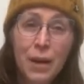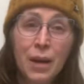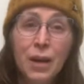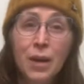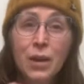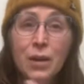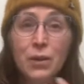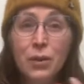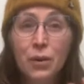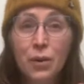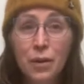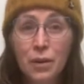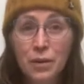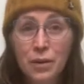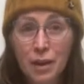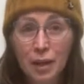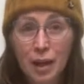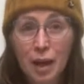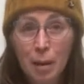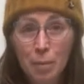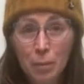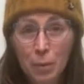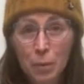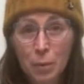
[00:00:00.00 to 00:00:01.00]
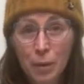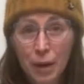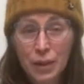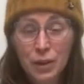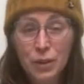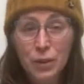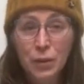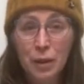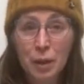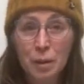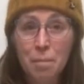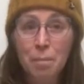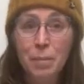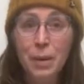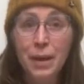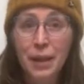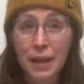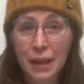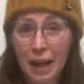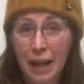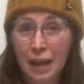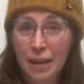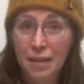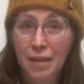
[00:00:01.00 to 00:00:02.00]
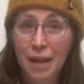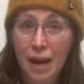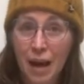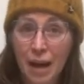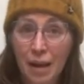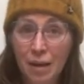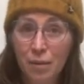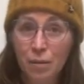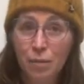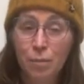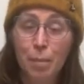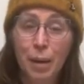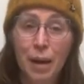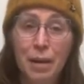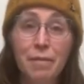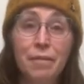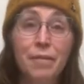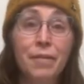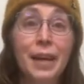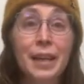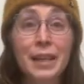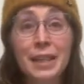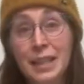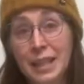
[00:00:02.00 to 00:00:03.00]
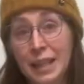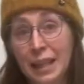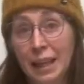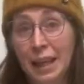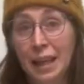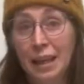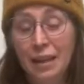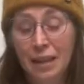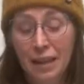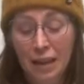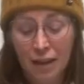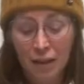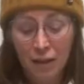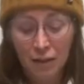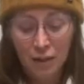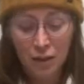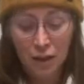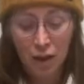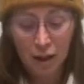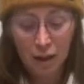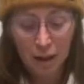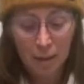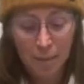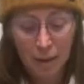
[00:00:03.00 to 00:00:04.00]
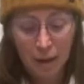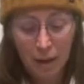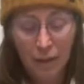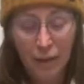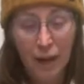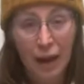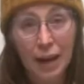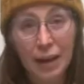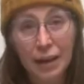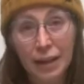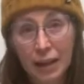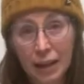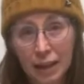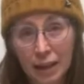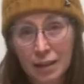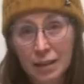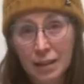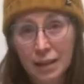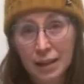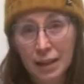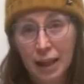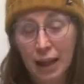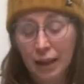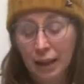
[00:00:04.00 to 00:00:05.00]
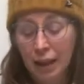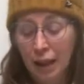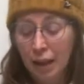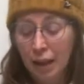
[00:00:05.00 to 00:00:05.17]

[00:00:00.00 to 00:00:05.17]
So there's a couple ways you can mitigate that by venting it, and I'll talk about that in a second.